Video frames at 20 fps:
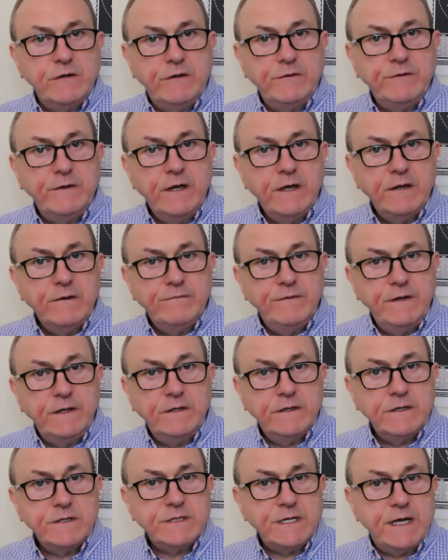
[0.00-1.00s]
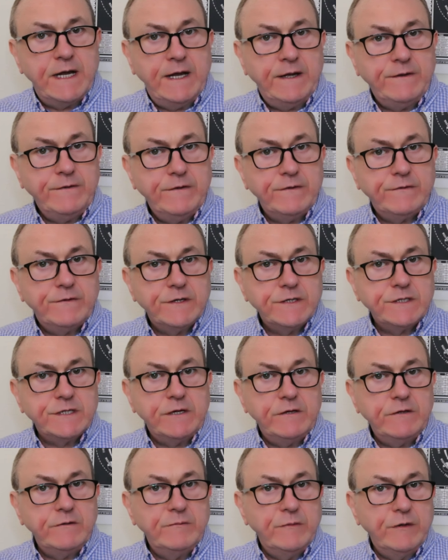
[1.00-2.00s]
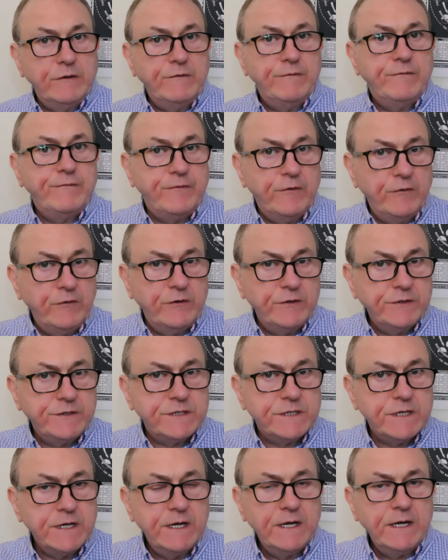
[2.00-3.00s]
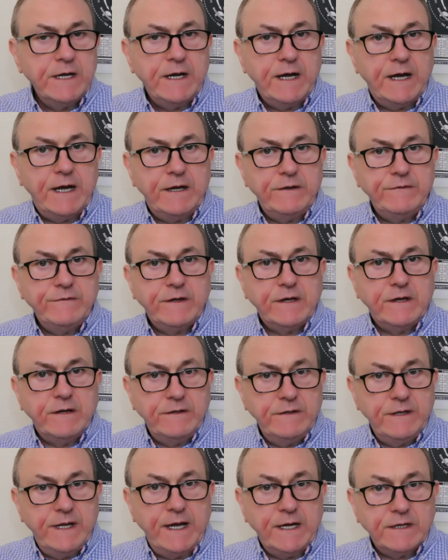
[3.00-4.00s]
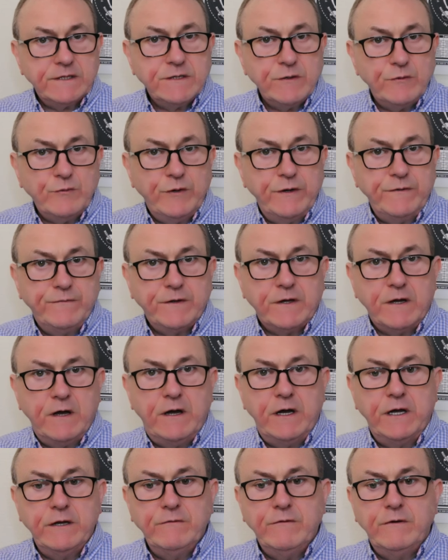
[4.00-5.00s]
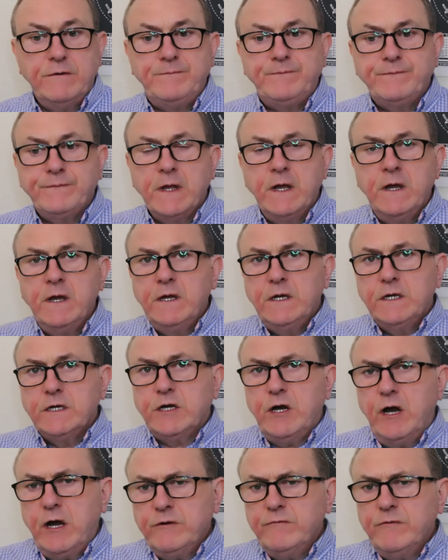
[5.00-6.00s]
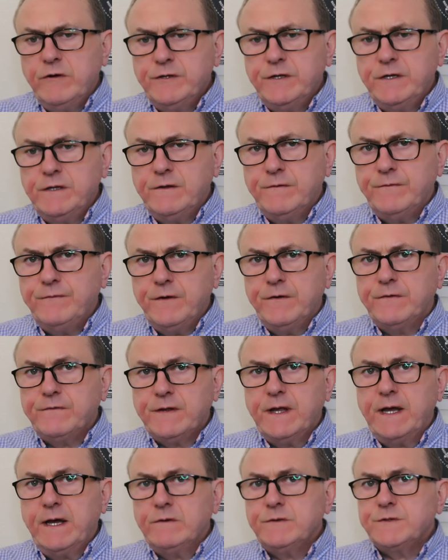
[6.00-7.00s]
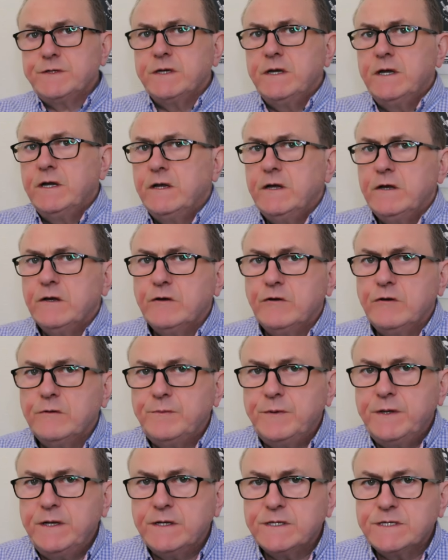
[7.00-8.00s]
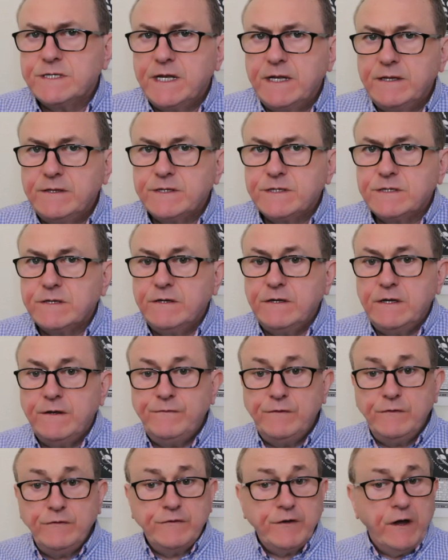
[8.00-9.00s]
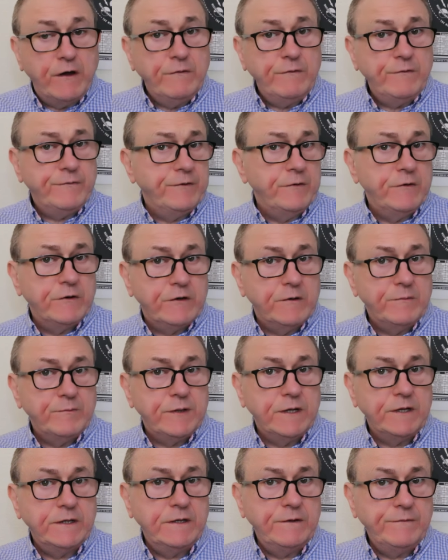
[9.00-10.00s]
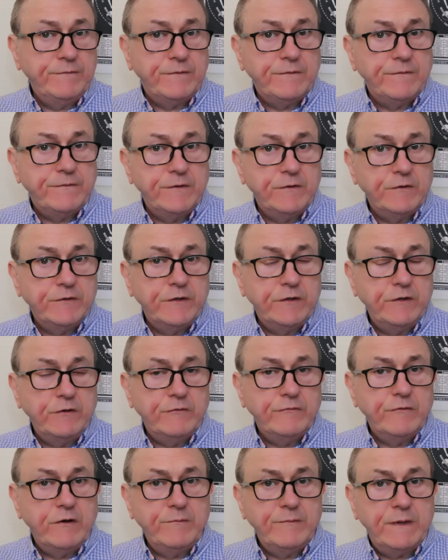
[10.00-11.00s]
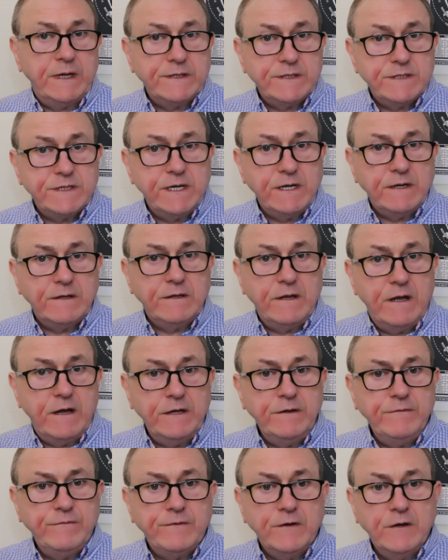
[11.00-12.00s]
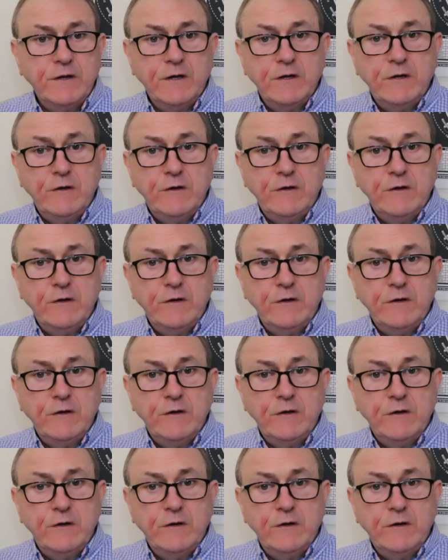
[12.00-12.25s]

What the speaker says: on, Venus and the Sun move forwards and connect with Chiron. Chiron in the fifth house could be a sense that if you don't feel completely fulfilled in your romantic life,